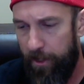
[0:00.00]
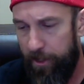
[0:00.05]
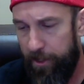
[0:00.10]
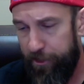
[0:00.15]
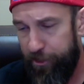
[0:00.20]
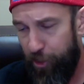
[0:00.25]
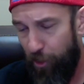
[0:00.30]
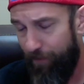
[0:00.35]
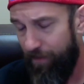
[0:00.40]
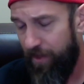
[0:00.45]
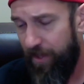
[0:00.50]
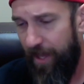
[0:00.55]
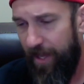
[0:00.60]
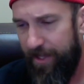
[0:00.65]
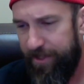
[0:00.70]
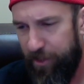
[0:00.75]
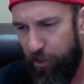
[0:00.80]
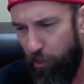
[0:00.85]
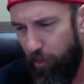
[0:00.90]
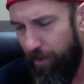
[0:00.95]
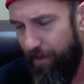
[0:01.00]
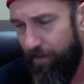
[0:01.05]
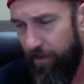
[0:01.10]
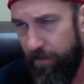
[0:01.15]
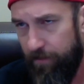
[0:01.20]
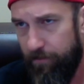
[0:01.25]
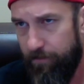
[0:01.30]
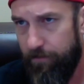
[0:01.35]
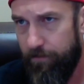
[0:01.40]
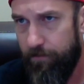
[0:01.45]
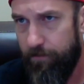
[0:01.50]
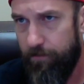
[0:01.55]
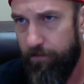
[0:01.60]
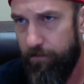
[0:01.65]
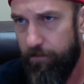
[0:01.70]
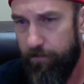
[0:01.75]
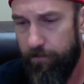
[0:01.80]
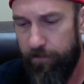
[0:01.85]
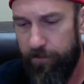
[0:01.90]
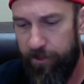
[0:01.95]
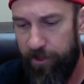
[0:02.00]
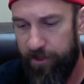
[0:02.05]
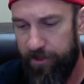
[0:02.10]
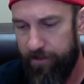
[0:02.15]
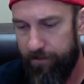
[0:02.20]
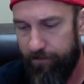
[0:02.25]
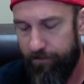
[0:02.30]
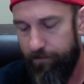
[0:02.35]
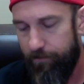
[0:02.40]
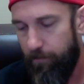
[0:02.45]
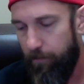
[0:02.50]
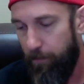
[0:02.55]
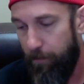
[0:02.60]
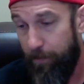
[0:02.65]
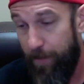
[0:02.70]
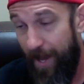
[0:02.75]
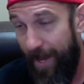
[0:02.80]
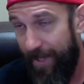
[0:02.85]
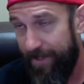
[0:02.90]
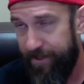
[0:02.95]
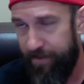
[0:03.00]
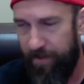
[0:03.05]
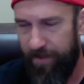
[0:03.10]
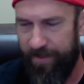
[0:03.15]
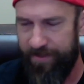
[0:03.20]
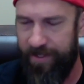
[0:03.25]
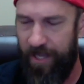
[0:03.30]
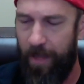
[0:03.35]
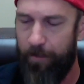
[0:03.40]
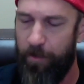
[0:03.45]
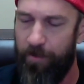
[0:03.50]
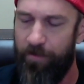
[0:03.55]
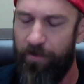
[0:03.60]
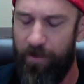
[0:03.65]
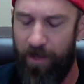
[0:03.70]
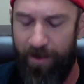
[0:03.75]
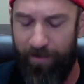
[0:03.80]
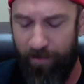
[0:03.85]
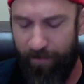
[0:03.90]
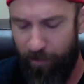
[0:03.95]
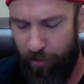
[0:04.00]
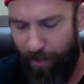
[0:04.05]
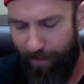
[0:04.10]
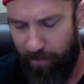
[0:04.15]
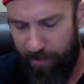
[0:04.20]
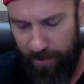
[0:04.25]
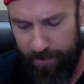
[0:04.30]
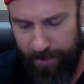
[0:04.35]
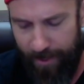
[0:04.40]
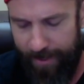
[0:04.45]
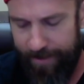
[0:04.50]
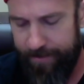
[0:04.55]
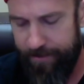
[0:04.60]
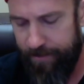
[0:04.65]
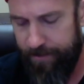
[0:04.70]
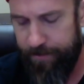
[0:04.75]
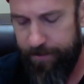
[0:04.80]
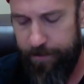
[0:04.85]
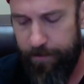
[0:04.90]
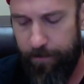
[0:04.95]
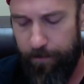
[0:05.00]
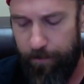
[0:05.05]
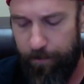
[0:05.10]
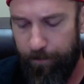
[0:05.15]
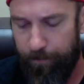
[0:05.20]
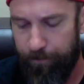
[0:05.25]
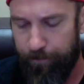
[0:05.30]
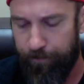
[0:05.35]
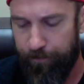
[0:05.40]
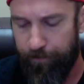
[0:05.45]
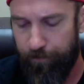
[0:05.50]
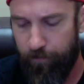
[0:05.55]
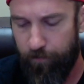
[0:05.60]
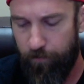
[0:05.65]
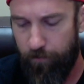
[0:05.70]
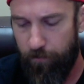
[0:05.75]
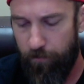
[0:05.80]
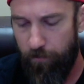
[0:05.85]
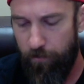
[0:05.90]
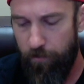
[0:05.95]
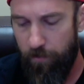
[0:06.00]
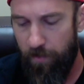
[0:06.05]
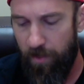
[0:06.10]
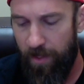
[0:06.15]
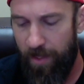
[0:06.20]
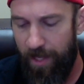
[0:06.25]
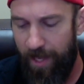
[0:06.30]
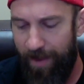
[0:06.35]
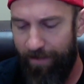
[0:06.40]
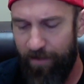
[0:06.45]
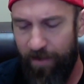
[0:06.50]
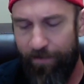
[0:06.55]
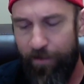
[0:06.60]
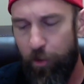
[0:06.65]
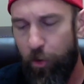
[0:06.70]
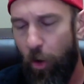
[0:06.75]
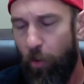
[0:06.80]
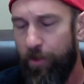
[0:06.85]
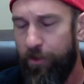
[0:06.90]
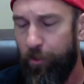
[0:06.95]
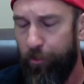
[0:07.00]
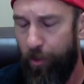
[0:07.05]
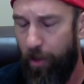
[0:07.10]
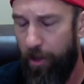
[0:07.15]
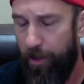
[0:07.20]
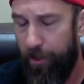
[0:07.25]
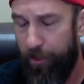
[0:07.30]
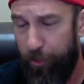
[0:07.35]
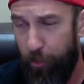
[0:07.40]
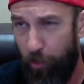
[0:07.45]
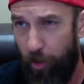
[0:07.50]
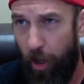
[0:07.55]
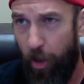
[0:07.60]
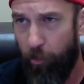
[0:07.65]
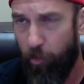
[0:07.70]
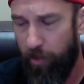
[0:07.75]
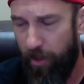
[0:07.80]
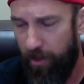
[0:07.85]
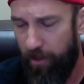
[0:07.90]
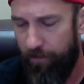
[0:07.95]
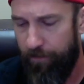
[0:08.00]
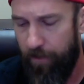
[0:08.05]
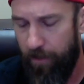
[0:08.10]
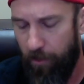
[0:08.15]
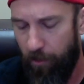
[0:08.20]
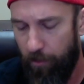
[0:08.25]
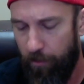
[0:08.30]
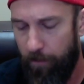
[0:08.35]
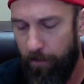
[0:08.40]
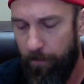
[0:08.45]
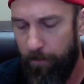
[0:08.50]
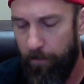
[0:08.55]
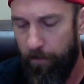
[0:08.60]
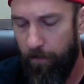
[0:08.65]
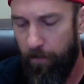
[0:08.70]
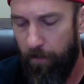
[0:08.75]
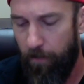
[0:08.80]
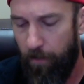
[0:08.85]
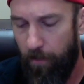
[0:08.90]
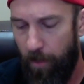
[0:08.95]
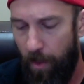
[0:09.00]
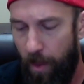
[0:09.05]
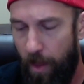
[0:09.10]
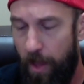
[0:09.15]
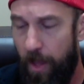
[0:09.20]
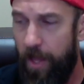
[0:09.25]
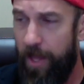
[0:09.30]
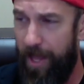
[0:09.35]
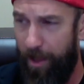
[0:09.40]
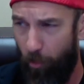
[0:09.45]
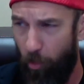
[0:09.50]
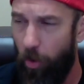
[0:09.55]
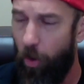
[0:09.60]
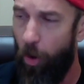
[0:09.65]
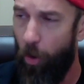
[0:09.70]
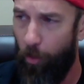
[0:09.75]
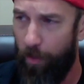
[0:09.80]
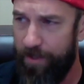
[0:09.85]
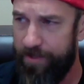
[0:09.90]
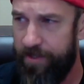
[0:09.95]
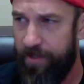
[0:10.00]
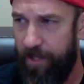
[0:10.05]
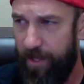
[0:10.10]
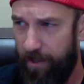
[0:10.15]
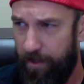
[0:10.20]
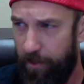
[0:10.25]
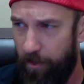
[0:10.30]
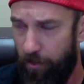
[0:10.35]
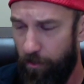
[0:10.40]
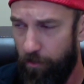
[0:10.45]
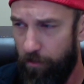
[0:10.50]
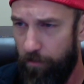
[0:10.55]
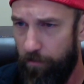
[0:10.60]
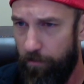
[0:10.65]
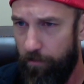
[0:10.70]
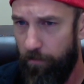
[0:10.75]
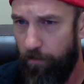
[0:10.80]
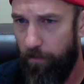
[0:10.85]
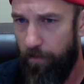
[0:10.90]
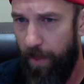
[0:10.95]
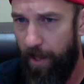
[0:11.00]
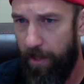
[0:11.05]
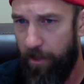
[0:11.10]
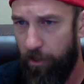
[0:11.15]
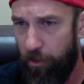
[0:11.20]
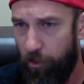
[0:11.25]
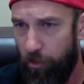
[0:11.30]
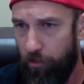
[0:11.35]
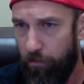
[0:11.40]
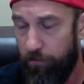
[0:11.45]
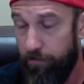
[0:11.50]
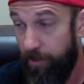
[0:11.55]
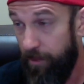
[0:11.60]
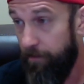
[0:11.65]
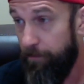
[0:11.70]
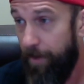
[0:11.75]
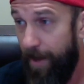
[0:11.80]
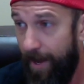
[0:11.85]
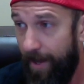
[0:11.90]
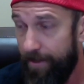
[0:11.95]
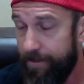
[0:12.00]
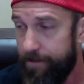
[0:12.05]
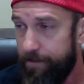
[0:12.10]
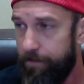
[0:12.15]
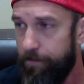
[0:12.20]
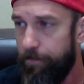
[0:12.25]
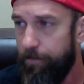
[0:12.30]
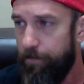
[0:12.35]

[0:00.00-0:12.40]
certification or even just passing the exam, even if you never get licensed, even if you go into an, into an unrelated field, it will always kick you that you didn't pass.